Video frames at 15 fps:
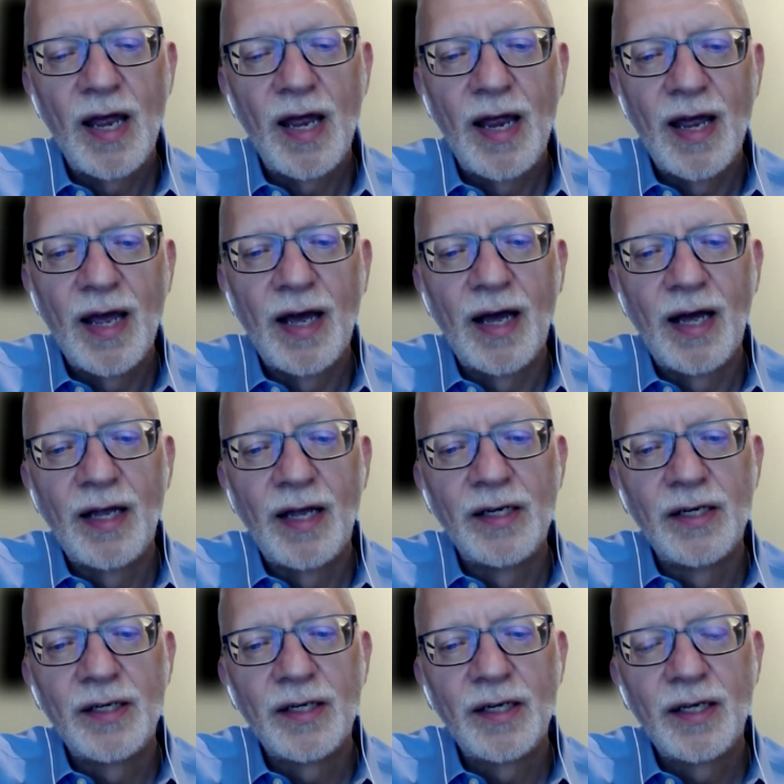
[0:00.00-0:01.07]

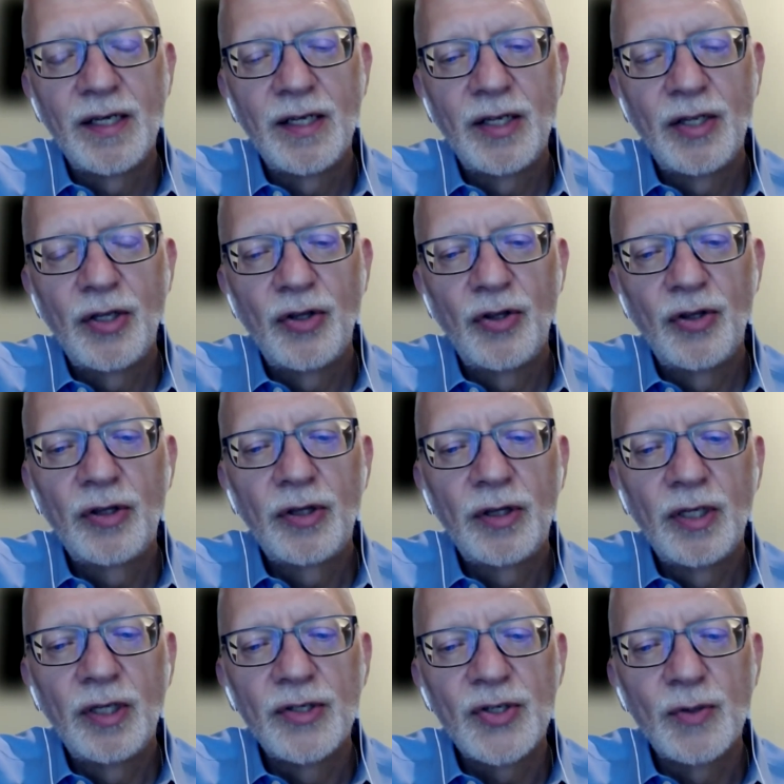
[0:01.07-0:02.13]
And
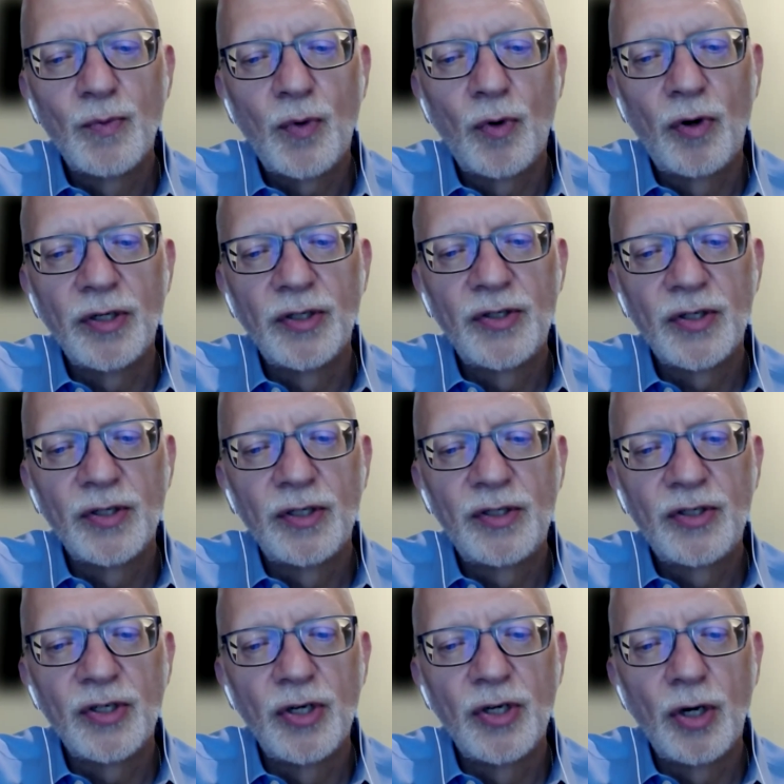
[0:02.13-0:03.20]
it's important
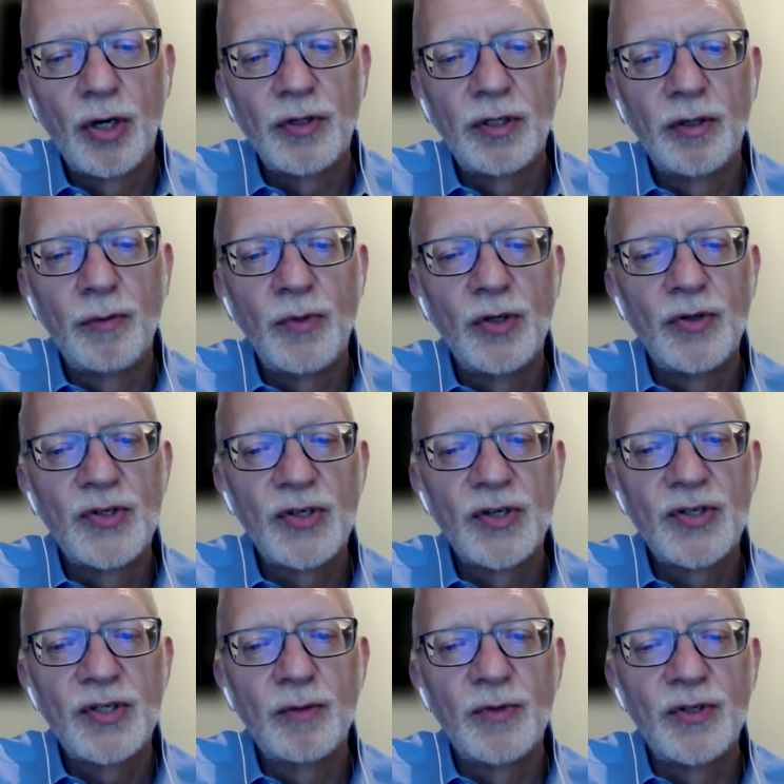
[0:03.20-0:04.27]
to know your immune
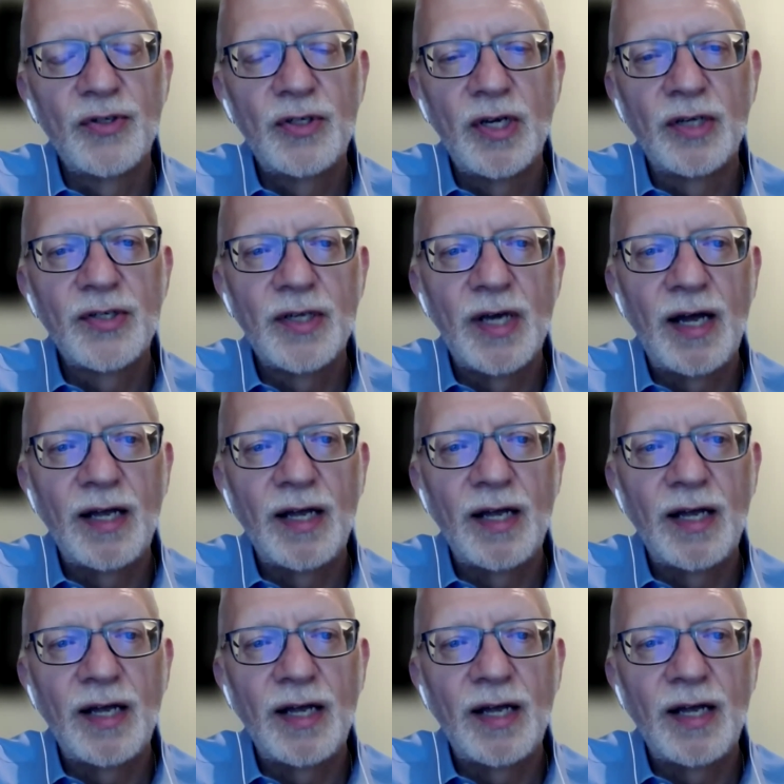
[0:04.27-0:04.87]
system is just